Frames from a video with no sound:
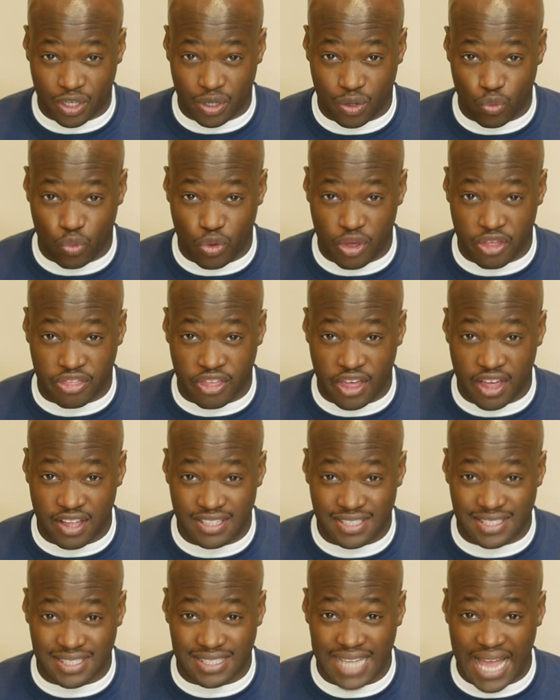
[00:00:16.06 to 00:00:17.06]
with
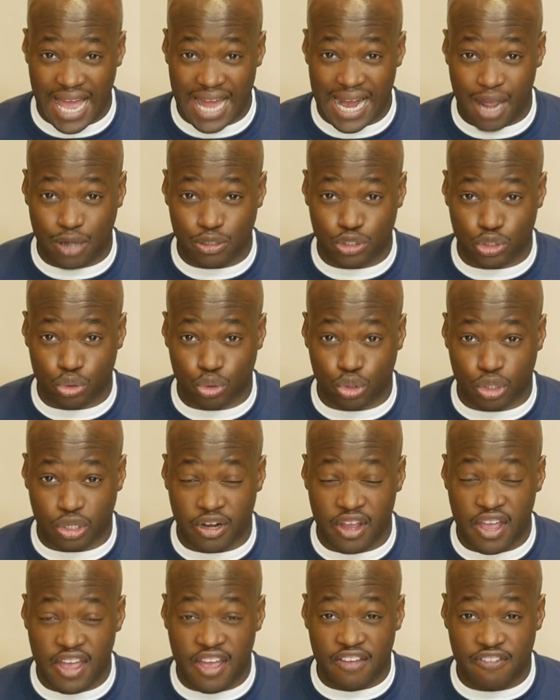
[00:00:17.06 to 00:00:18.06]
slide out
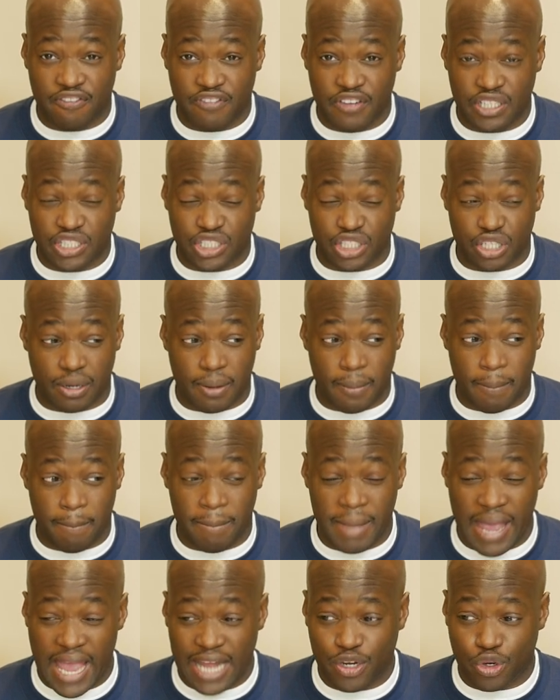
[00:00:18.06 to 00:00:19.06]
drawer feature.
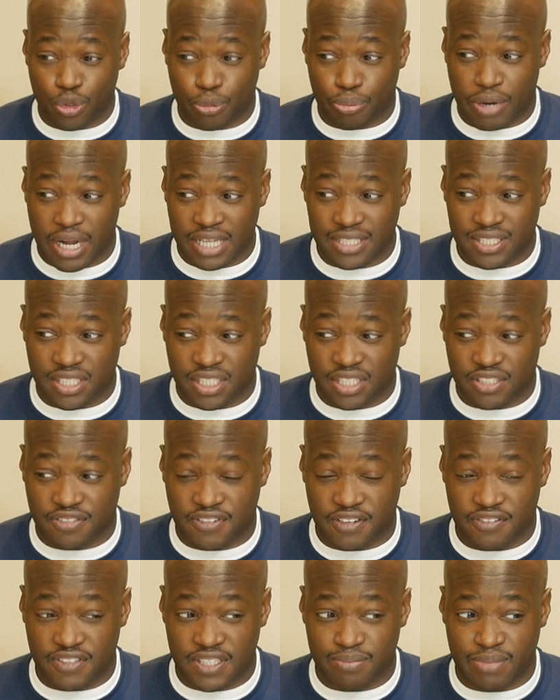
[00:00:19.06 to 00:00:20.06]
Manual presses,
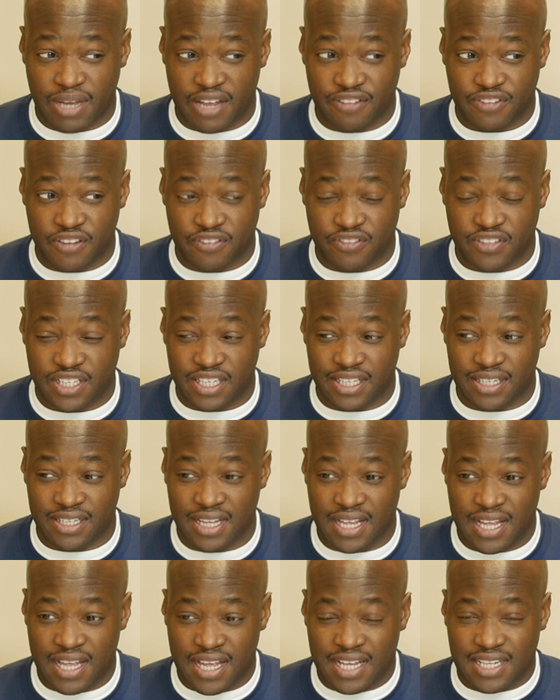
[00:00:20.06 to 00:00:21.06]
15 by 15,
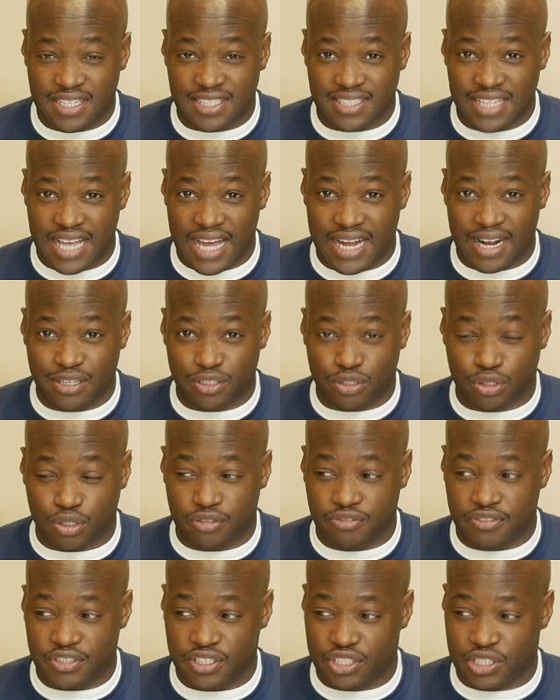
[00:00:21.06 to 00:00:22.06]
slide out
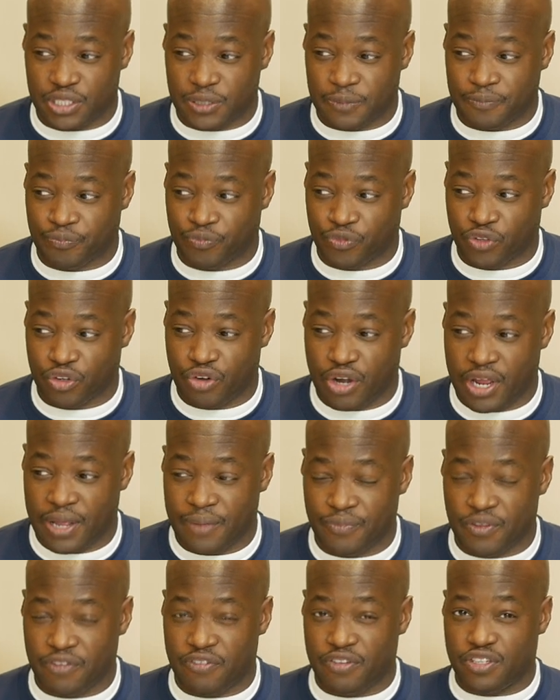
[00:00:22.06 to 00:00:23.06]
drawer feature. All
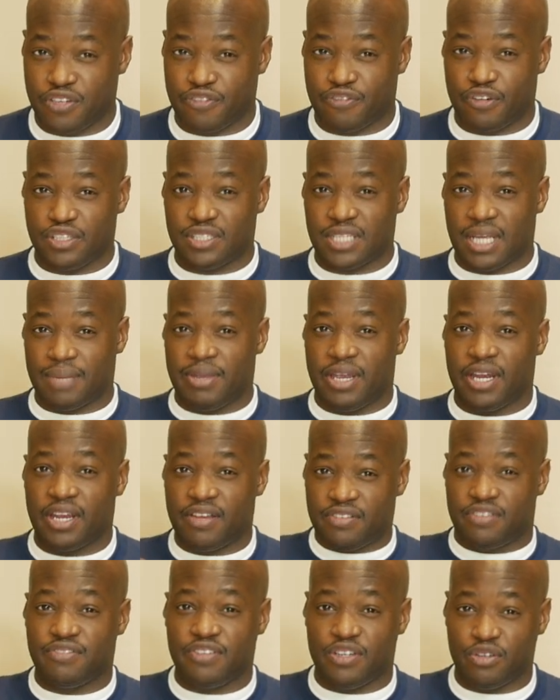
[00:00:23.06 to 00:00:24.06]
right, if it's your first time here,
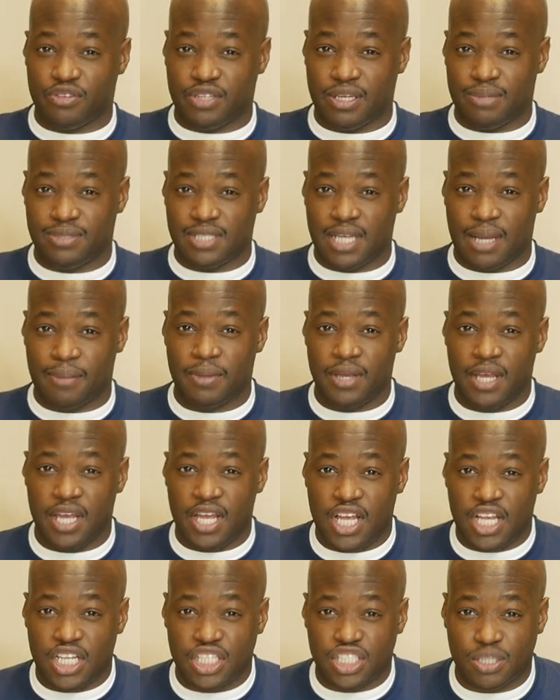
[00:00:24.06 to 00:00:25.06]
give this video a thumbs up,
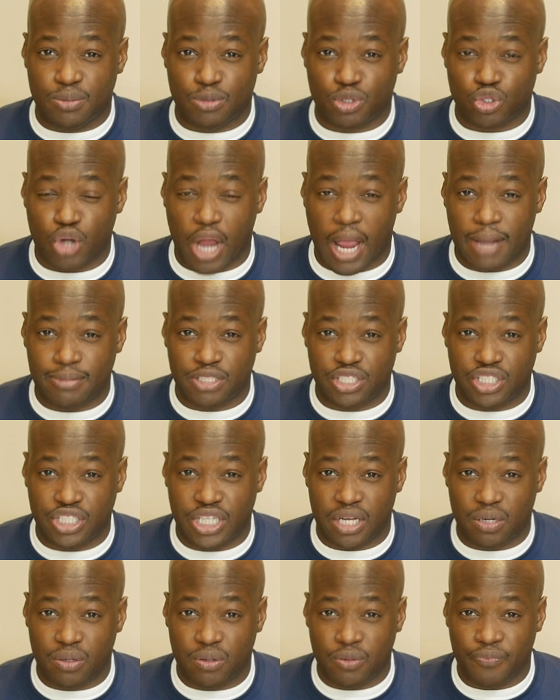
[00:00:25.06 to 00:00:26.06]
subscribe to the
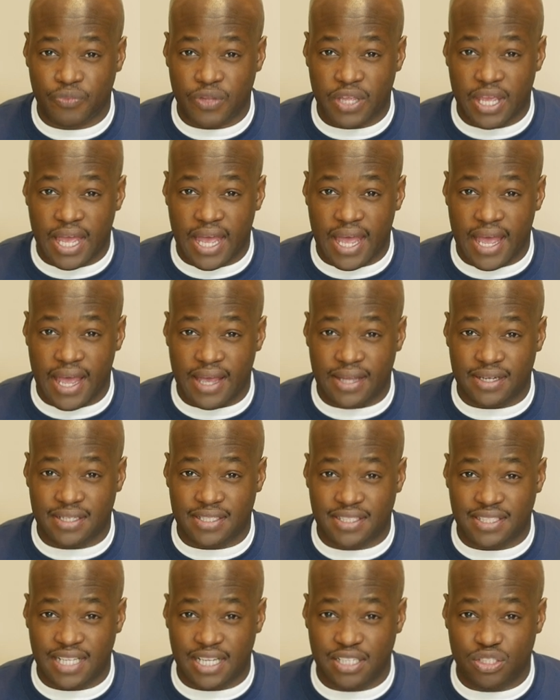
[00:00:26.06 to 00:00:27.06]
channel,
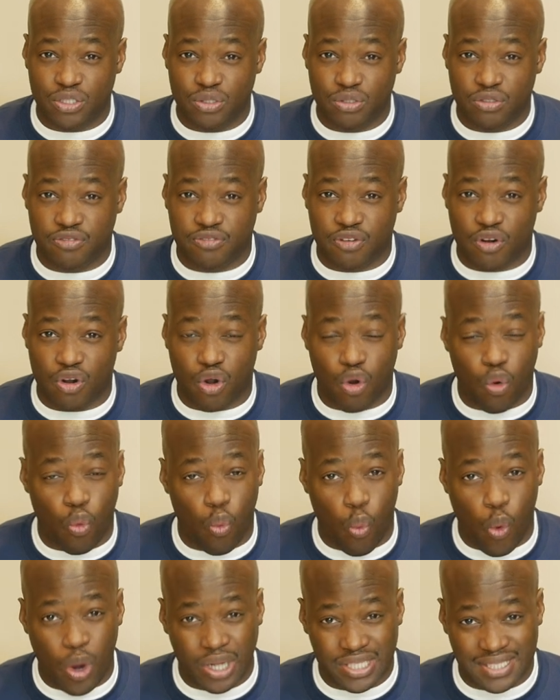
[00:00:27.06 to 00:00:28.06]
and stay tuned for
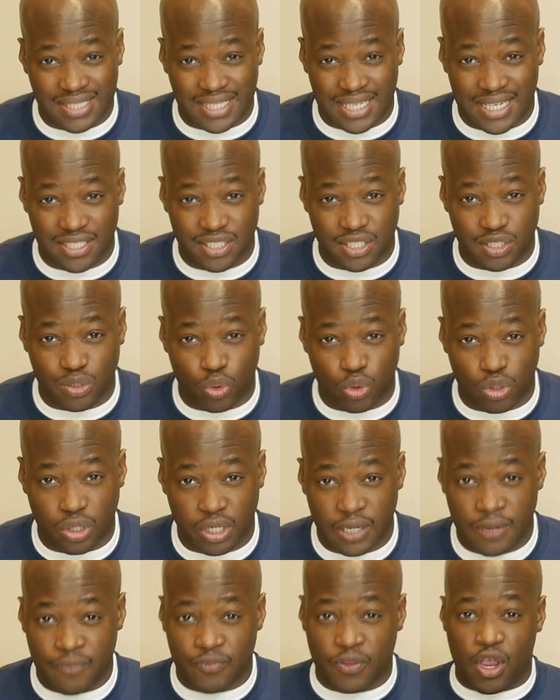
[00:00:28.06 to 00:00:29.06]
what's in
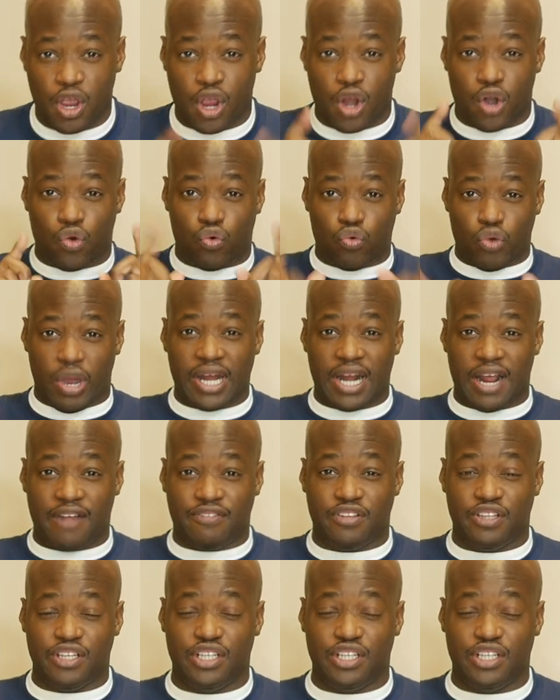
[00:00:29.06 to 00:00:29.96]
store right after